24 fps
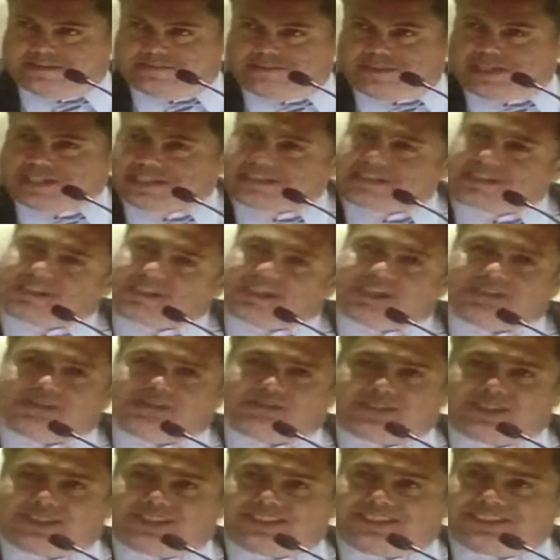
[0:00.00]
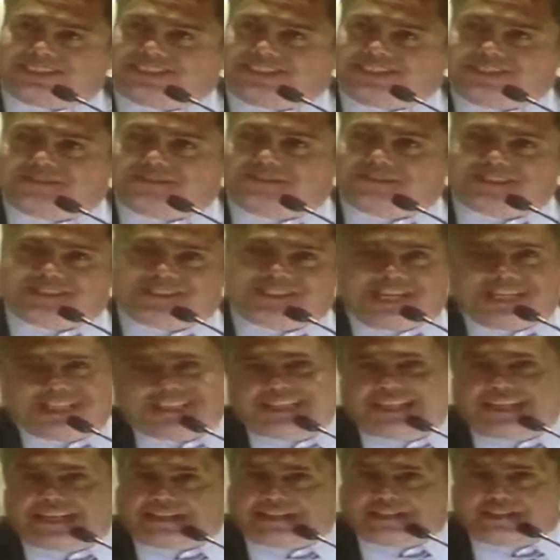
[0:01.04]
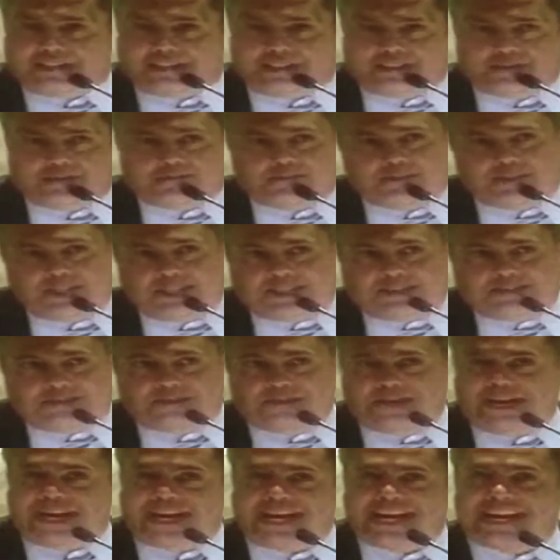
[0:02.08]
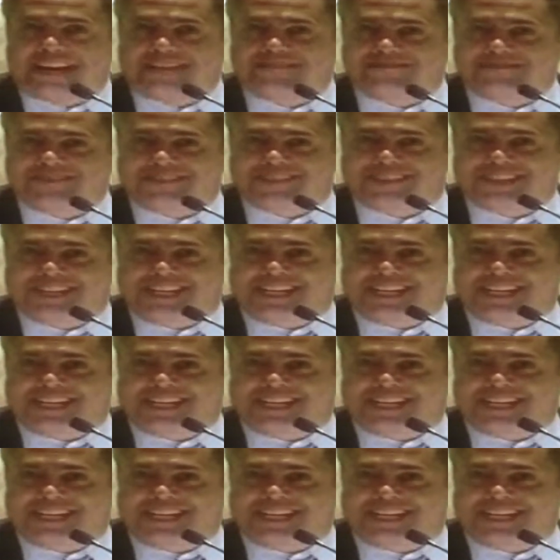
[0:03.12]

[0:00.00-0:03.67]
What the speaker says: But guess what? That's not going to break who I am,